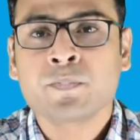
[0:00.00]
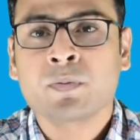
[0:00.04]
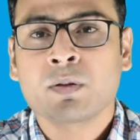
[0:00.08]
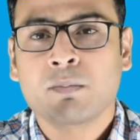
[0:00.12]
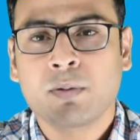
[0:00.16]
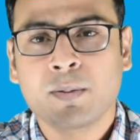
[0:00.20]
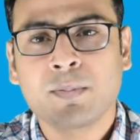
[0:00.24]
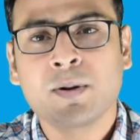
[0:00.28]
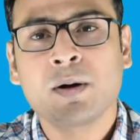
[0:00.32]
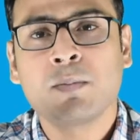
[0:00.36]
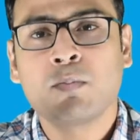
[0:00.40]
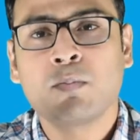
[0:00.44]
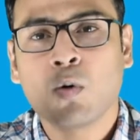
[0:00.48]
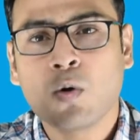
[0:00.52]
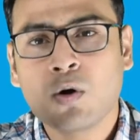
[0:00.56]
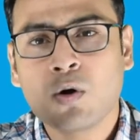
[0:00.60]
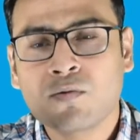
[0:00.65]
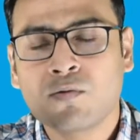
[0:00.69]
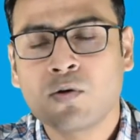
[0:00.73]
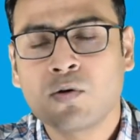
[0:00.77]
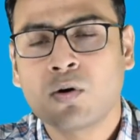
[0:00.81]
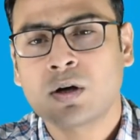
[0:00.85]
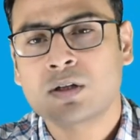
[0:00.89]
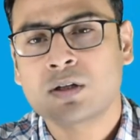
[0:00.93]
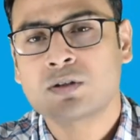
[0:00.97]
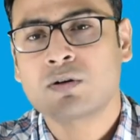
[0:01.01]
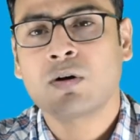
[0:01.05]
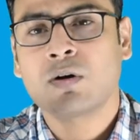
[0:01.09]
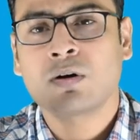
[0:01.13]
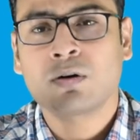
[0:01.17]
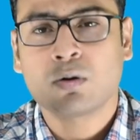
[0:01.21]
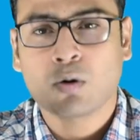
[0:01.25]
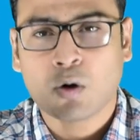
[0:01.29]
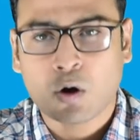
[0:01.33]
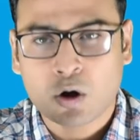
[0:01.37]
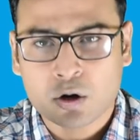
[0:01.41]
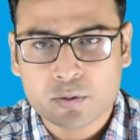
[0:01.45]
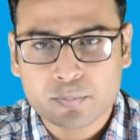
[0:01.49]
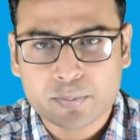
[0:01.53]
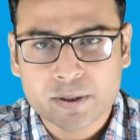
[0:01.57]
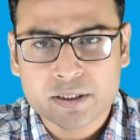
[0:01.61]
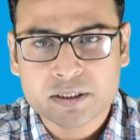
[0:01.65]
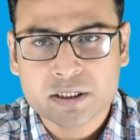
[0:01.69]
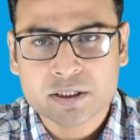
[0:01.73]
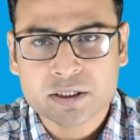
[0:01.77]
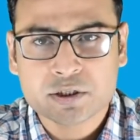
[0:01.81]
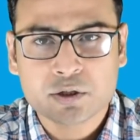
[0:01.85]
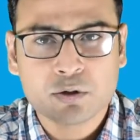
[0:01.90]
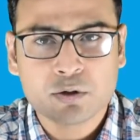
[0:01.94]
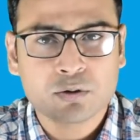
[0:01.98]
People more focus on on-page
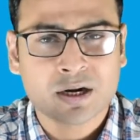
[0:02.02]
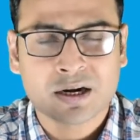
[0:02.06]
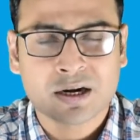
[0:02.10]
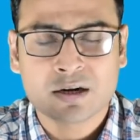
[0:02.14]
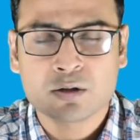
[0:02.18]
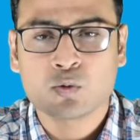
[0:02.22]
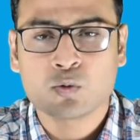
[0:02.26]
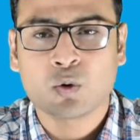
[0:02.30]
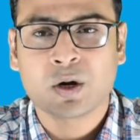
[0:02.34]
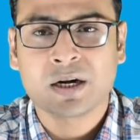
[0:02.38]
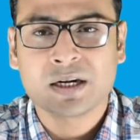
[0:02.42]
SEO. That is